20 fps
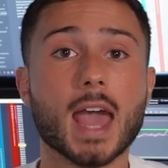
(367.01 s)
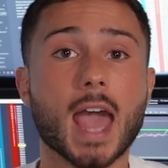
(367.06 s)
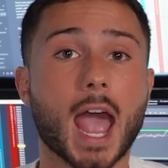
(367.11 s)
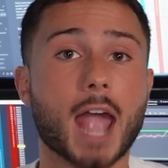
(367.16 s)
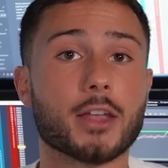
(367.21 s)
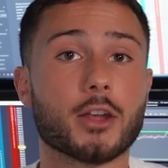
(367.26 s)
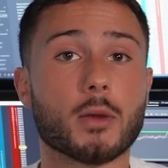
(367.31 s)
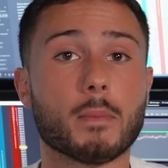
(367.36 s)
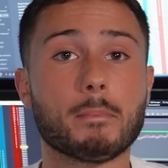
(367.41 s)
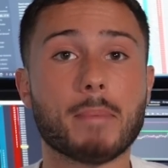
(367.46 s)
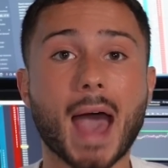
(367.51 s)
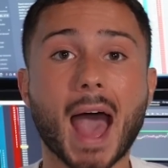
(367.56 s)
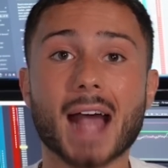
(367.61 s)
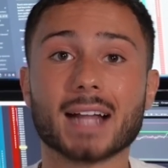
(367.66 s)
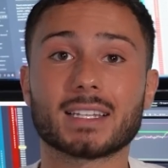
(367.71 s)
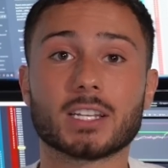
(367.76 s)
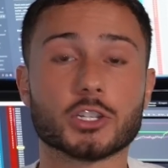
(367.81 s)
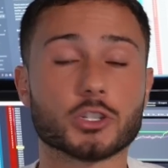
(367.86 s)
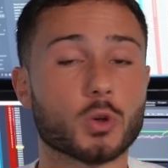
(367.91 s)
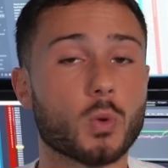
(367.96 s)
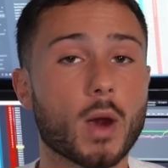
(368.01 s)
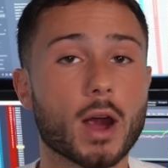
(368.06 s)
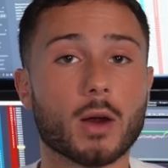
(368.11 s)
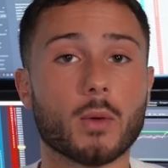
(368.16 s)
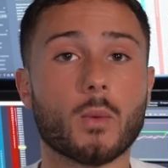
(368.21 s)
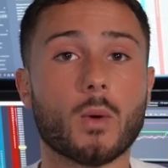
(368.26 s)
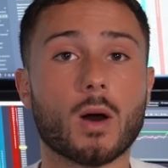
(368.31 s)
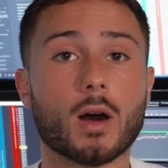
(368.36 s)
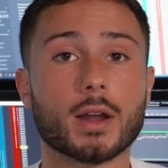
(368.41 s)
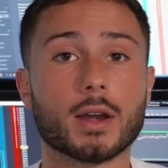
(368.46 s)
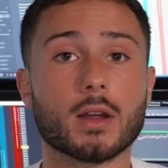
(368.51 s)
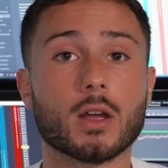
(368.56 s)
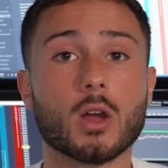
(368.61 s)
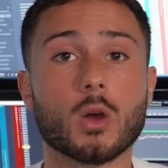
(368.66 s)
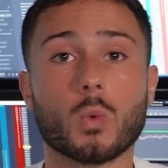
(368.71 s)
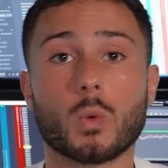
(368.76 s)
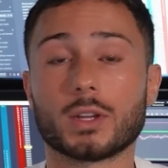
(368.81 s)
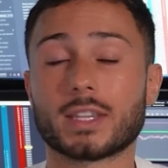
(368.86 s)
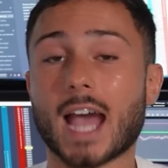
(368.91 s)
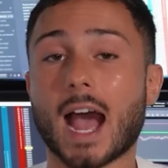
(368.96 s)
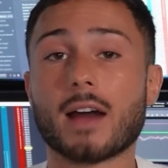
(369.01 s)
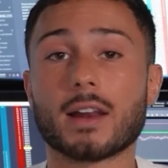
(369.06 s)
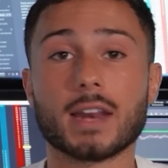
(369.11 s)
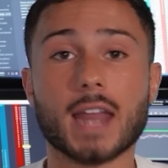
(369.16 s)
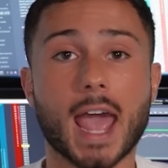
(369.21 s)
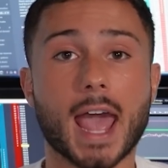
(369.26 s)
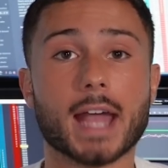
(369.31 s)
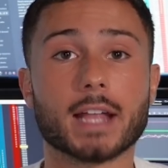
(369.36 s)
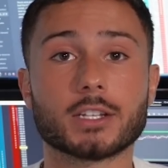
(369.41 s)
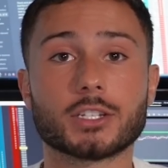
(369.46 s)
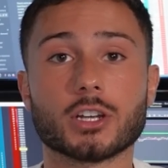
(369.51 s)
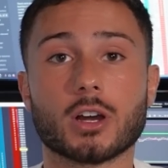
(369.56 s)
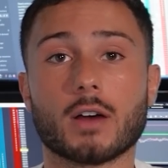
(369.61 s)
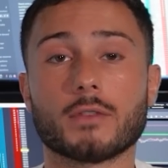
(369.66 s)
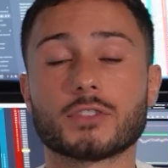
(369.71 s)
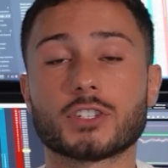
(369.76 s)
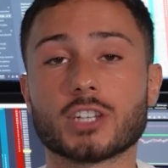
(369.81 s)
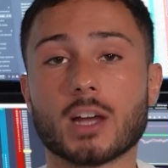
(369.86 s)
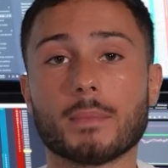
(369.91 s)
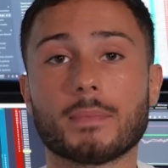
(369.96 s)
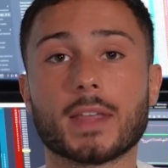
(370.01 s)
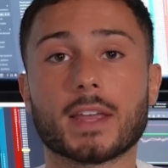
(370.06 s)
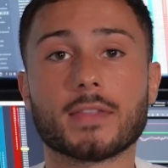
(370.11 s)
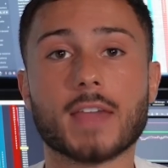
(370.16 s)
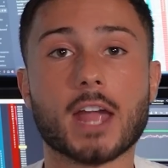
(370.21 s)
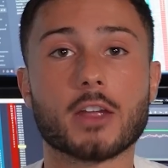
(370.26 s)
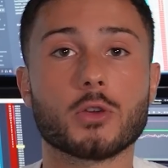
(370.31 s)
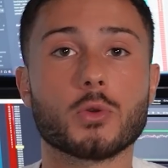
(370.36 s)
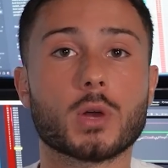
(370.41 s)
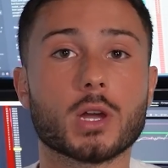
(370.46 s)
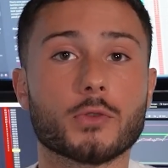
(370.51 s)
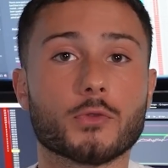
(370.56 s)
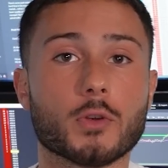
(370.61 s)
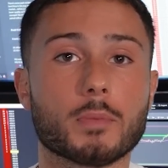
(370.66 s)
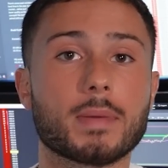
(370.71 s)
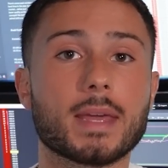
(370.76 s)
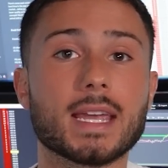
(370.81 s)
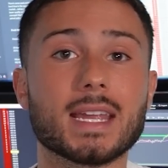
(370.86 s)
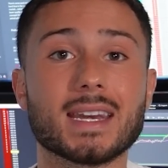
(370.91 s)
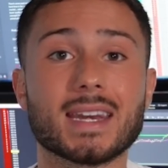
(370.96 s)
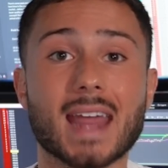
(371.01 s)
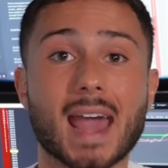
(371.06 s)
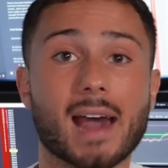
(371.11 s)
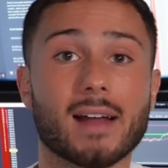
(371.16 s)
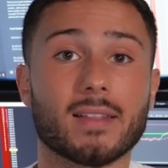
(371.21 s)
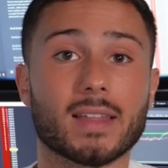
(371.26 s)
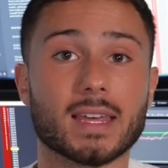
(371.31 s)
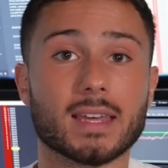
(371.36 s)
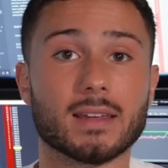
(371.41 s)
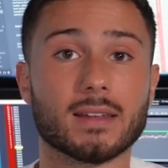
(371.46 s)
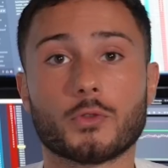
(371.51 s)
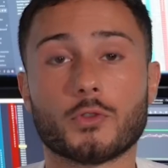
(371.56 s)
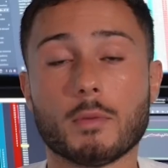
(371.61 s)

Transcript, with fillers: and you're back to square one without an edge of something that you can repeat daily.